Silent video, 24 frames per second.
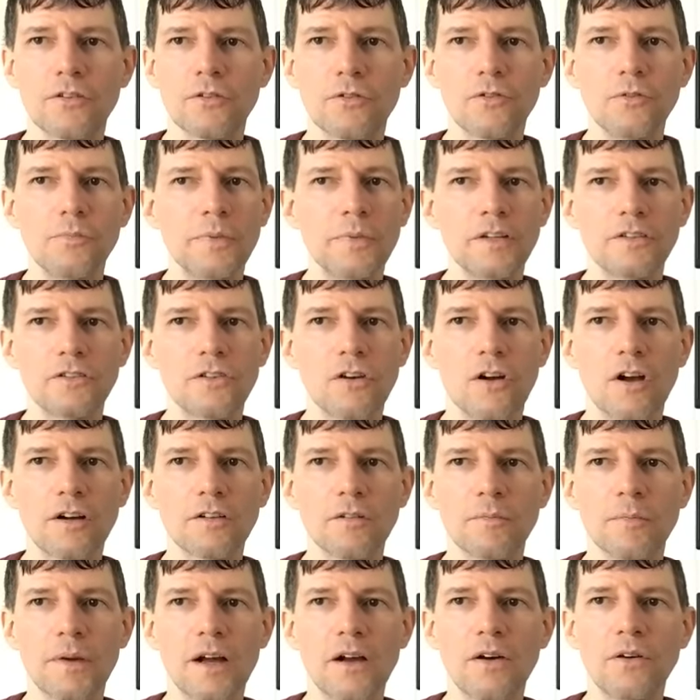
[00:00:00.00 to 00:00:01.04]
Group has
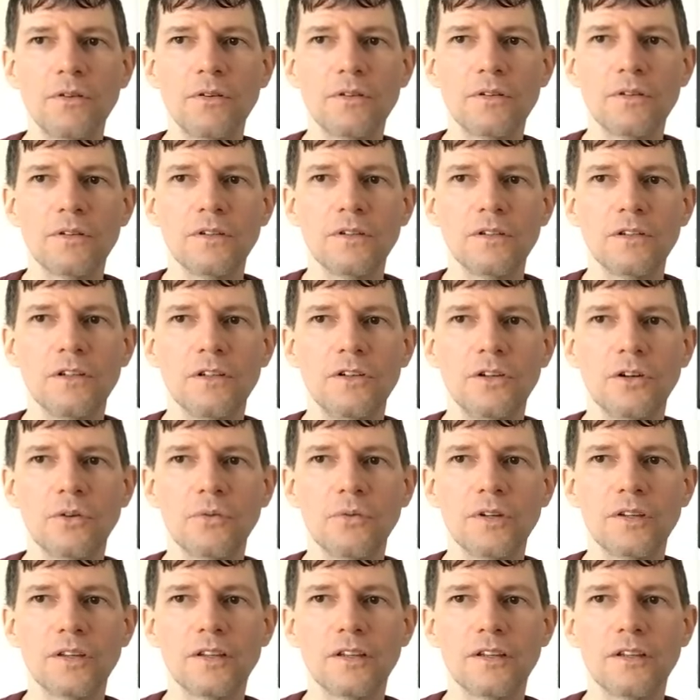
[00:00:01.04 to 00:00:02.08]
talked about, you know,
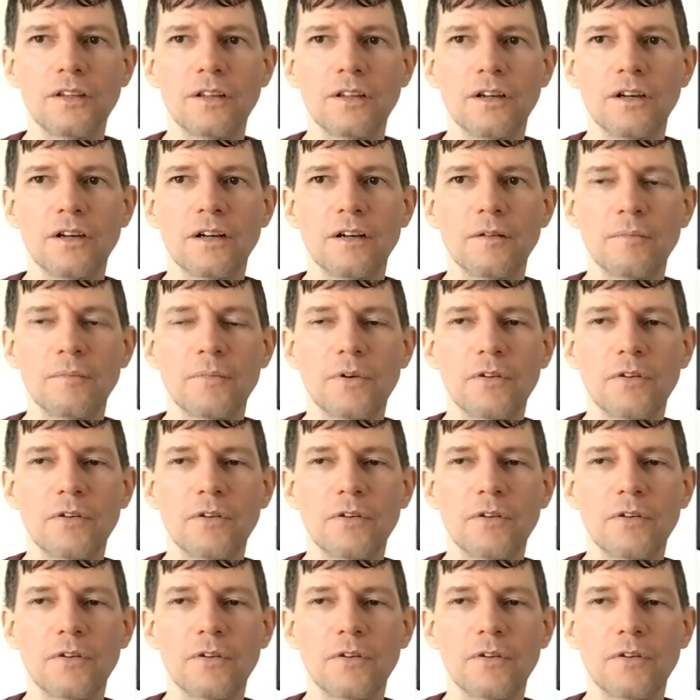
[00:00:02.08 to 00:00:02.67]
with uh,